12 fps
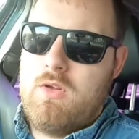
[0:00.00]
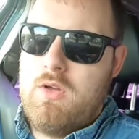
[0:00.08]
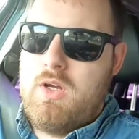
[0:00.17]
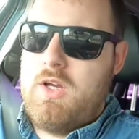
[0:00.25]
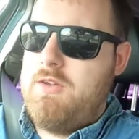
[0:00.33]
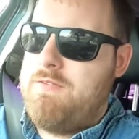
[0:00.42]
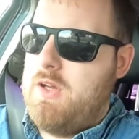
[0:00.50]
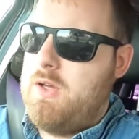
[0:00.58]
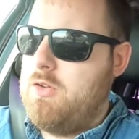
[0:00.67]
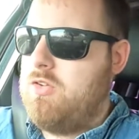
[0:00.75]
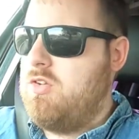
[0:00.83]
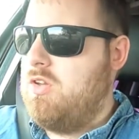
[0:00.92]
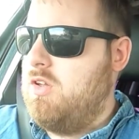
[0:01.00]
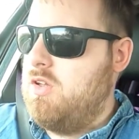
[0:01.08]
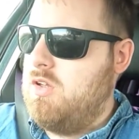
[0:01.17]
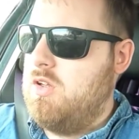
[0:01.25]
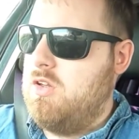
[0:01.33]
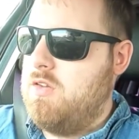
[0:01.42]
Hi folks,
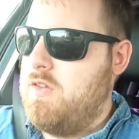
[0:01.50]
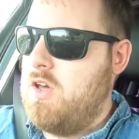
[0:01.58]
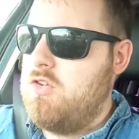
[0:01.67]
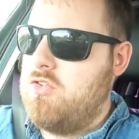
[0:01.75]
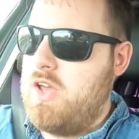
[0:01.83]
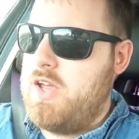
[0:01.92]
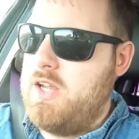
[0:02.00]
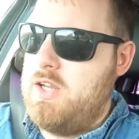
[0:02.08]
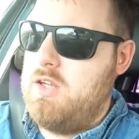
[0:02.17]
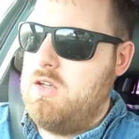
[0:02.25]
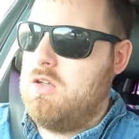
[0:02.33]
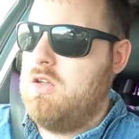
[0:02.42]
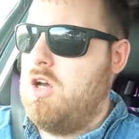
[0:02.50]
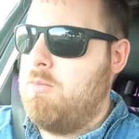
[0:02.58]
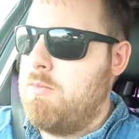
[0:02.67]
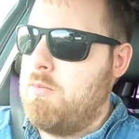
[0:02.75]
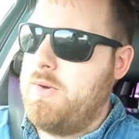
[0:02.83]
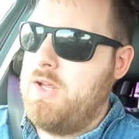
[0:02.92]
Thursday. I'm
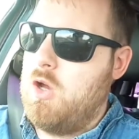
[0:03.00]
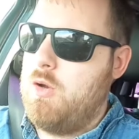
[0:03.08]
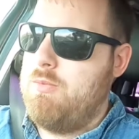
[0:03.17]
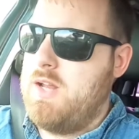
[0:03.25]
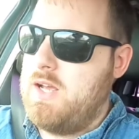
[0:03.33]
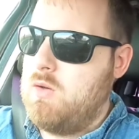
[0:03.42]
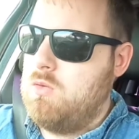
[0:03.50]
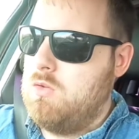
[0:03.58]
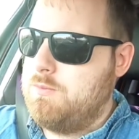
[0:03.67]
on my way home now.